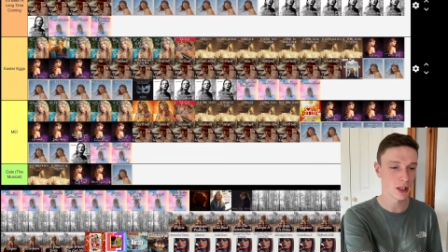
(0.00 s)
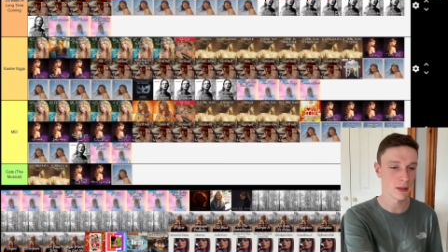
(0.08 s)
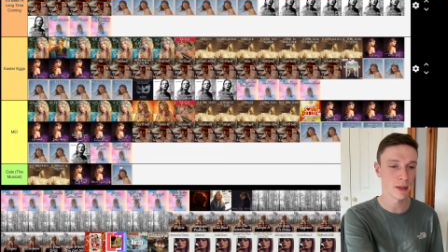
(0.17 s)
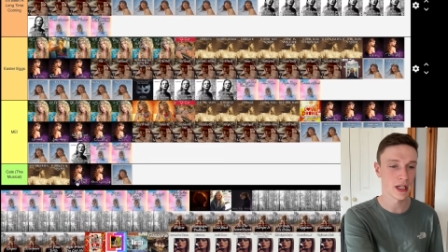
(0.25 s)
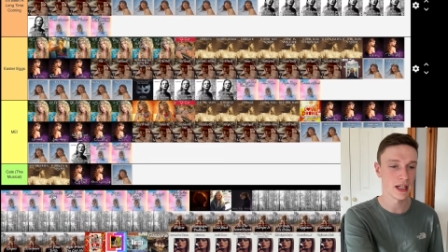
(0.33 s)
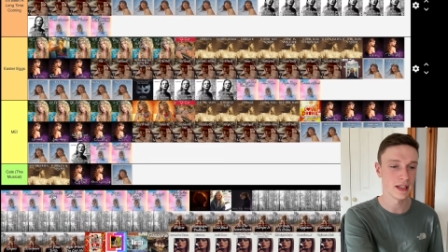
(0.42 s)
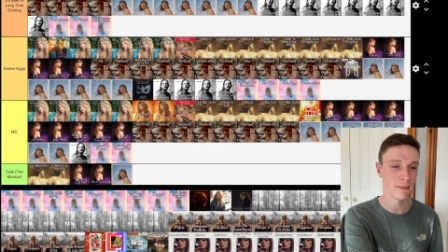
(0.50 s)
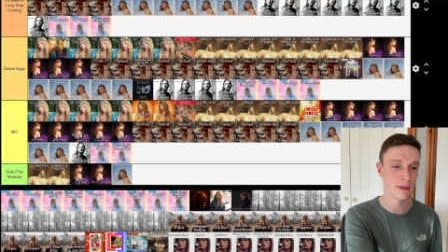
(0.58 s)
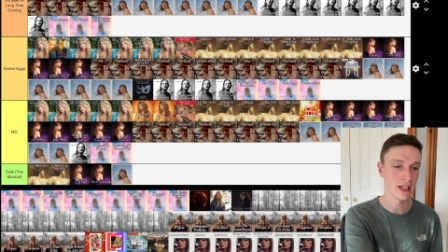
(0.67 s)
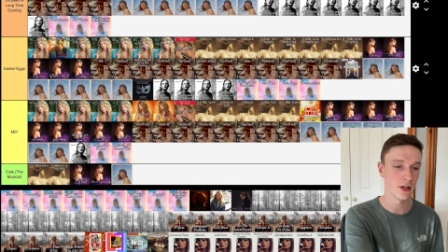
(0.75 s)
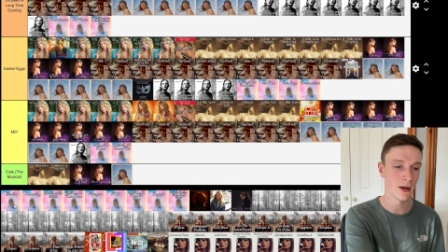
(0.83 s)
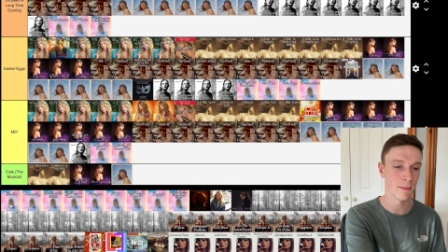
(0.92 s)
going to put it in the
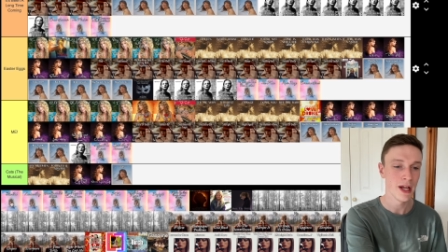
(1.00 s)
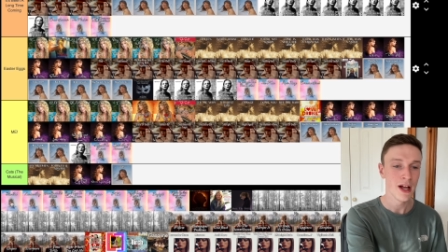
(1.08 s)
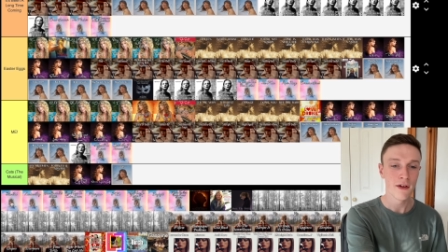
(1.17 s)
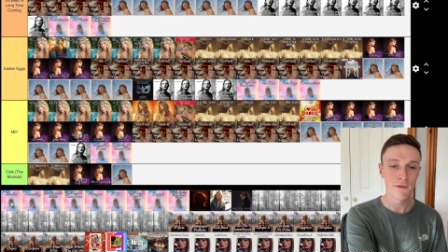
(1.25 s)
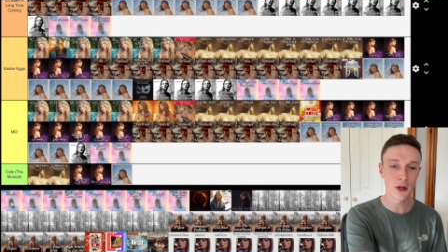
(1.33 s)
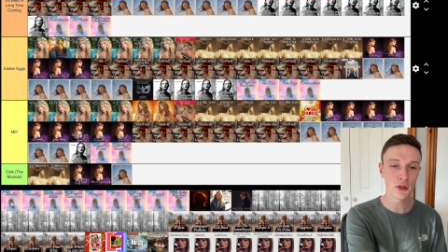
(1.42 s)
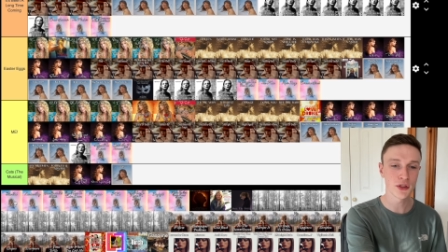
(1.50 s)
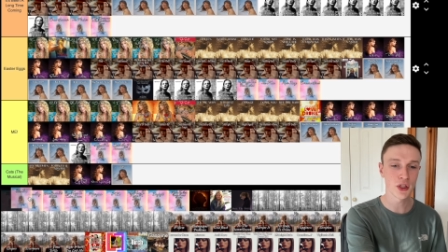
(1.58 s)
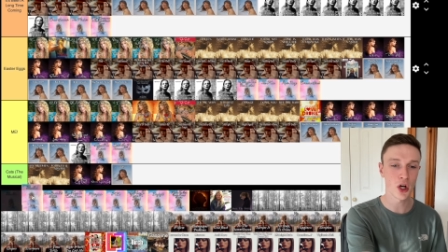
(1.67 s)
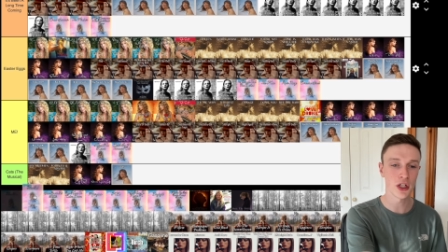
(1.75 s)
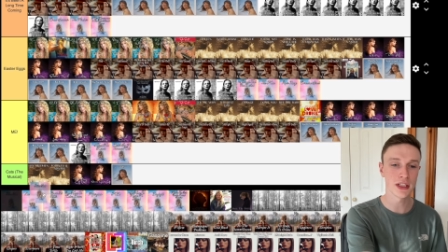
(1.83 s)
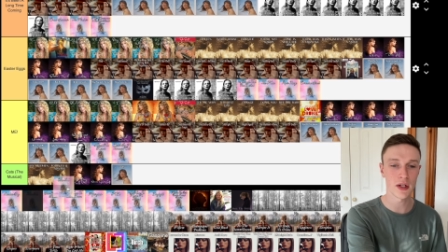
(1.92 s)
me column. False
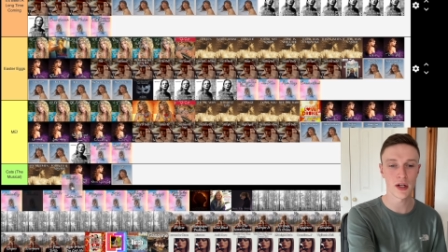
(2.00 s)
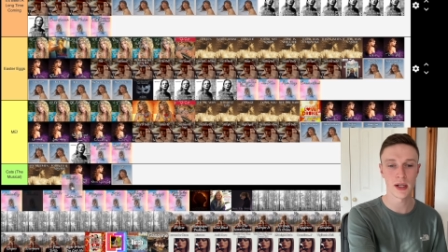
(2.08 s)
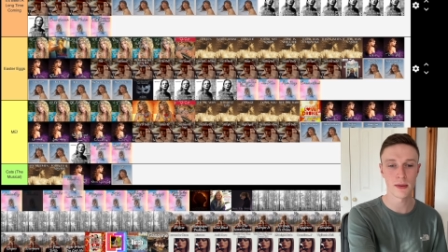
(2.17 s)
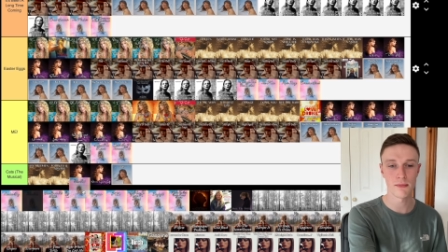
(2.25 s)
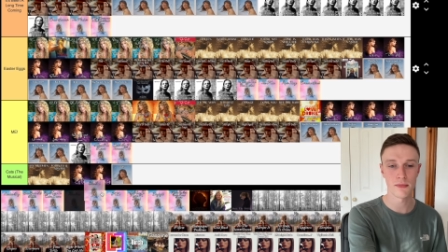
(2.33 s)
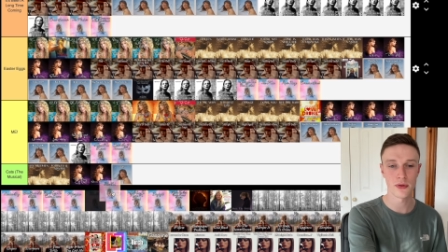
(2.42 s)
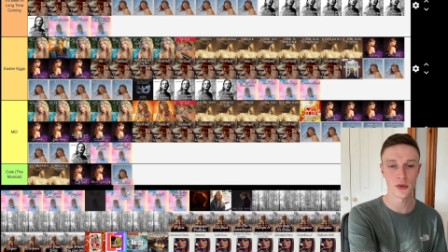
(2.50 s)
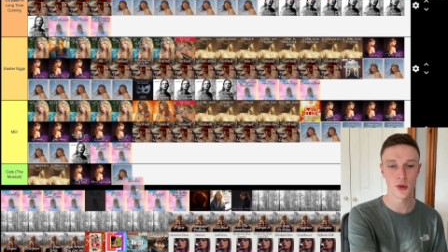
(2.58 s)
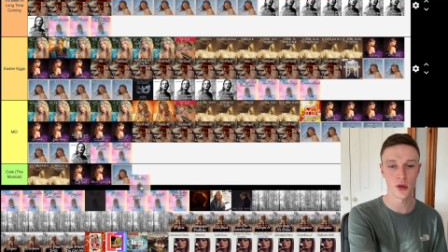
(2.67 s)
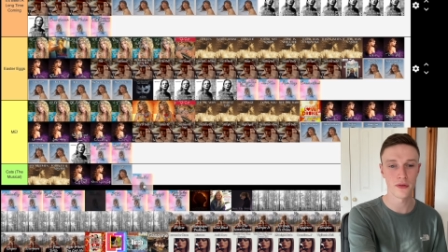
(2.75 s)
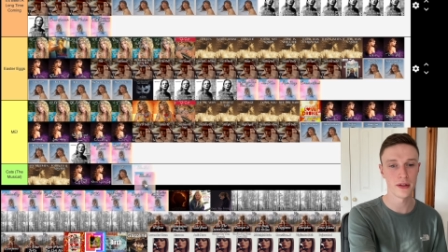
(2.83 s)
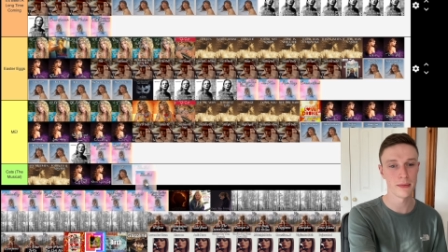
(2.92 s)
God, I'm
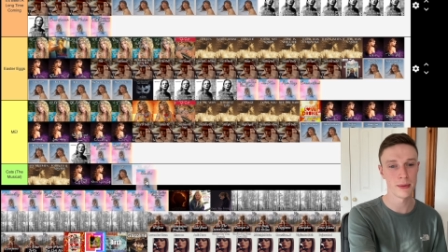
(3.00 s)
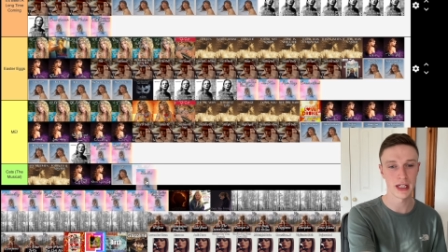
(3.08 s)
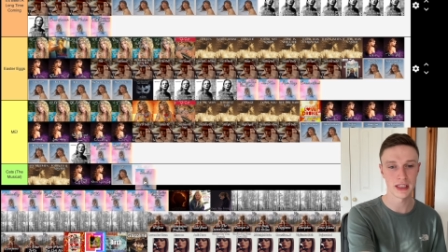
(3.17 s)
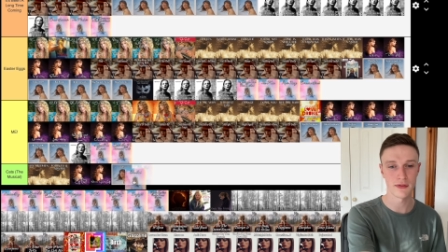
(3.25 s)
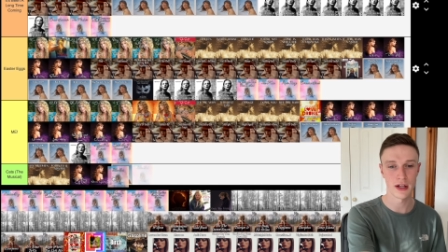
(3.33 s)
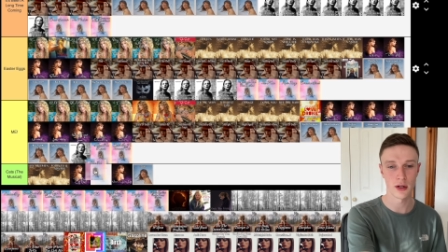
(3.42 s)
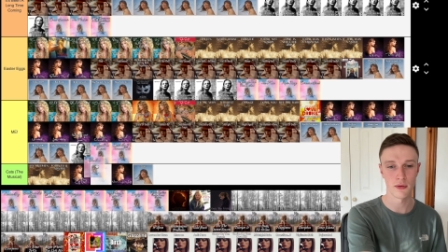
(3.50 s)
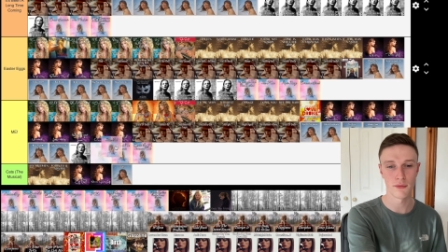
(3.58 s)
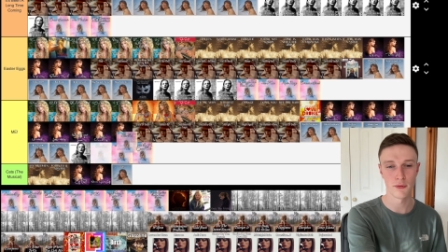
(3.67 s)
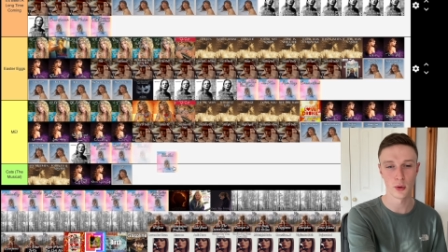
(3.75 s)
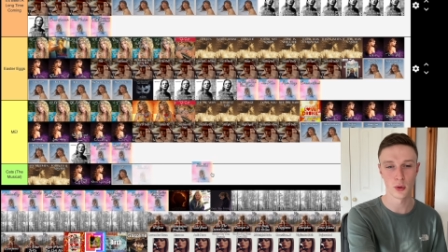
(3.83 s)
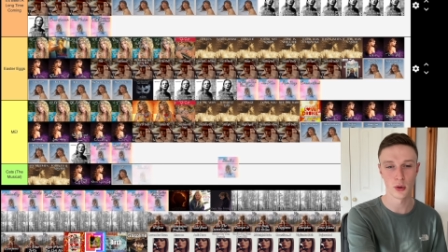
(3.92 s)
not the biggest fan of
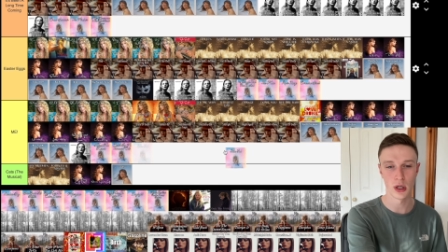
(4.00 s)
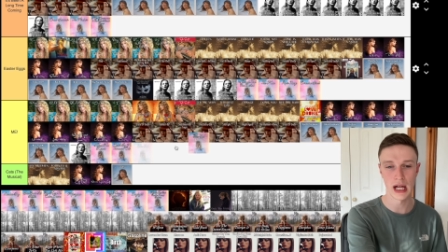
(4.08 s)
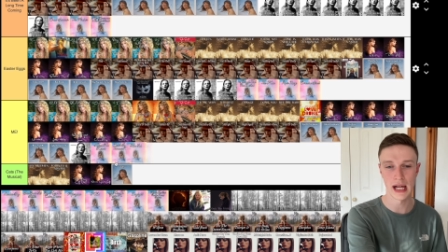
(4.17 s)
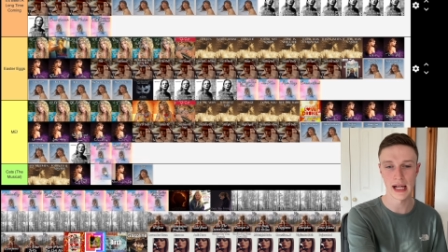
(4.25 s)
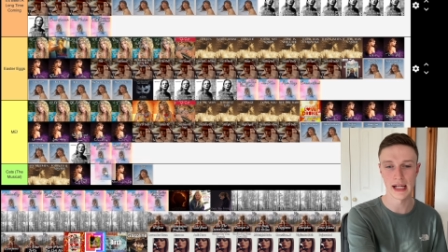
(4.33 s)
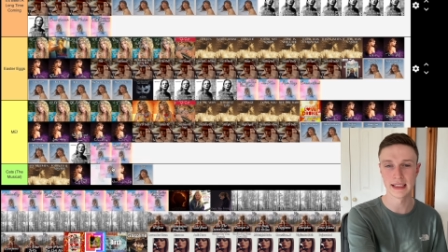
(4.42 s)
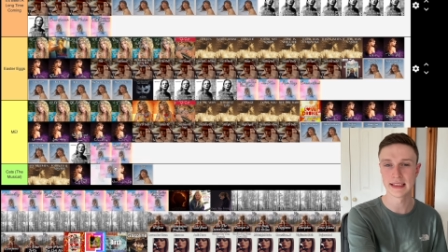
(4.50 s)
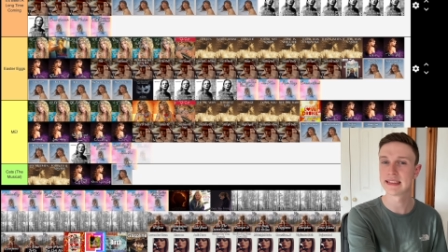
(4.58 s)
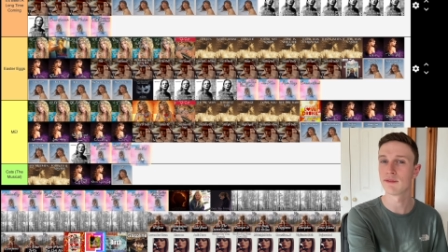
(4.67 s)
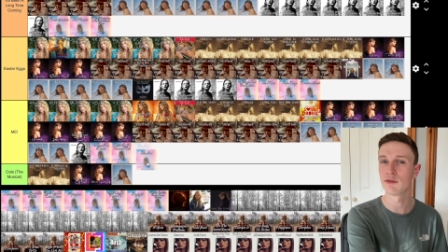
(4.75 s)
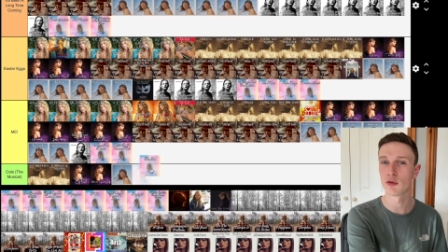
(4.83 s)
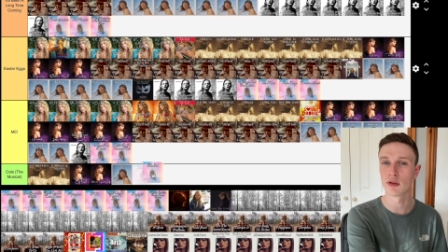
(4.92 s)
for uh,
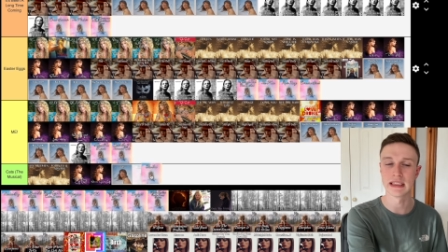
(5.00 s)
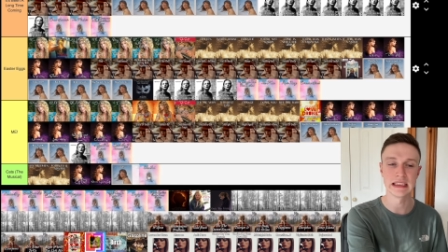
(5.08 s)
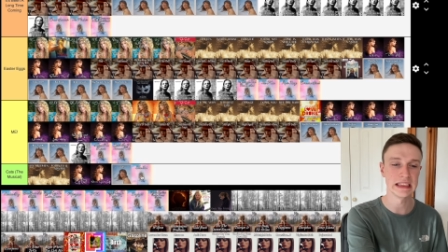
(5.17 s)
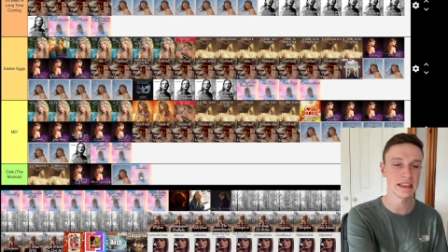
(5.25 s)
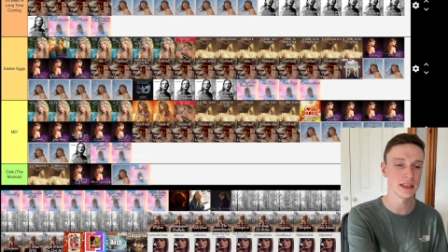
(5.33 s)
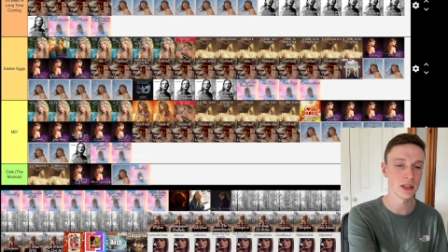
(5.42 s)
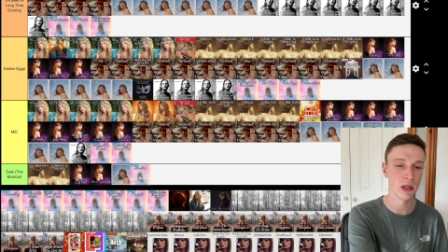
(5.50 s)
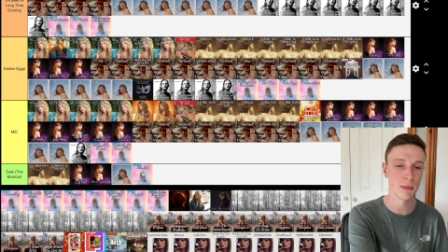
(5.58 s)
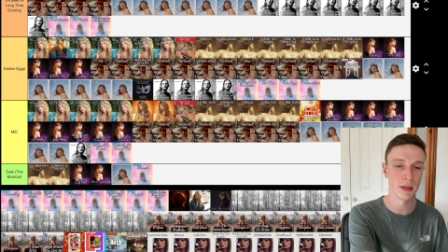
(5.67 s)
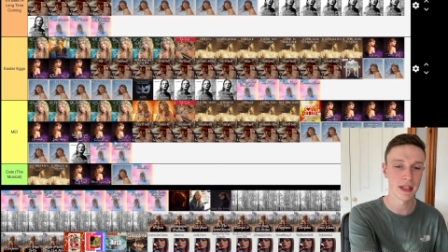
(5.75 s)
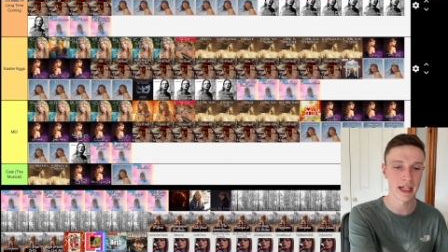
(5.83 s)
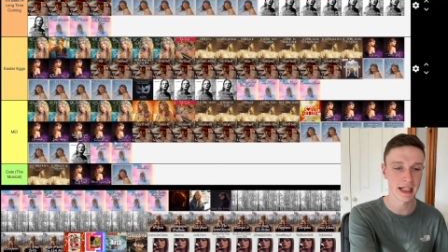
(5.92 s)
several reasons, so I'll
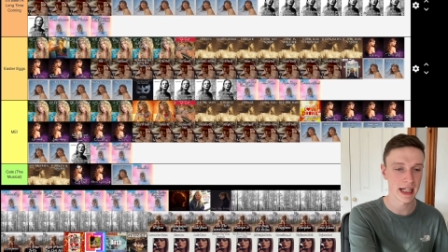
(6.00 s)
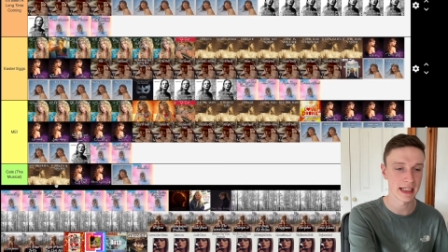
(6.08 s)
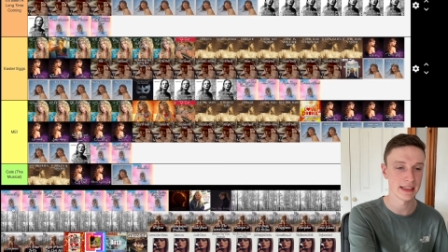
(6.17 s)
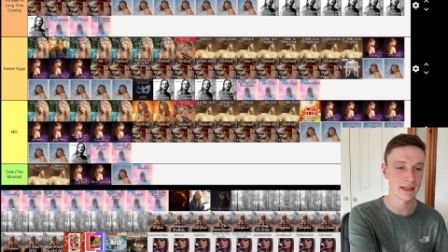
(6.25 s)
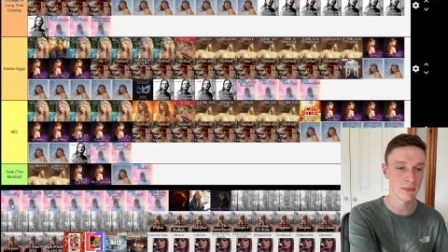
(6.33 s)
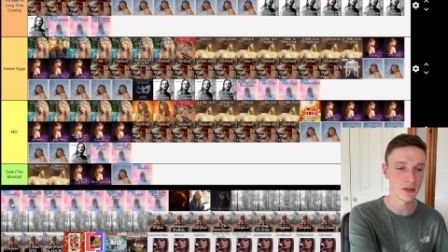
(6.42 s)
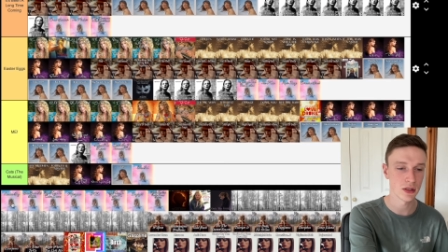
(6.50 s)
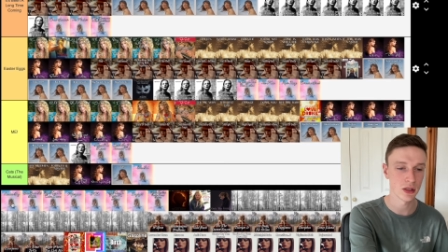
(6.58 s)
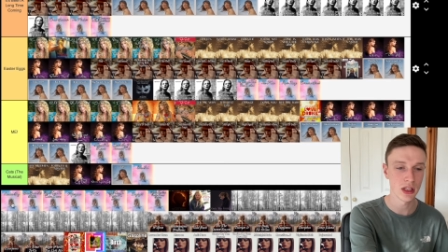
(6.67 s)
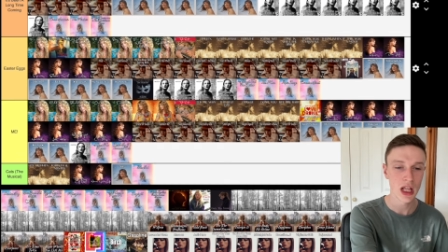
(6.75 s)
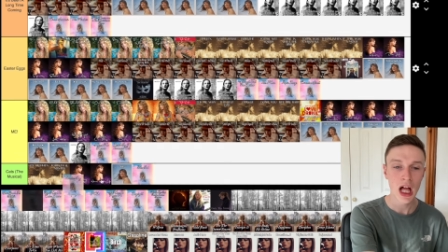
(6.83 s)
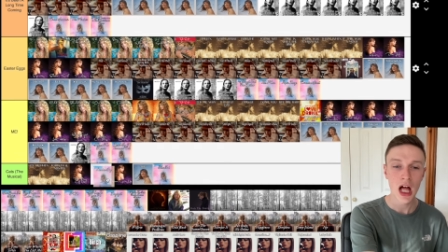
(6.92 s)
put that in Cats the Musical.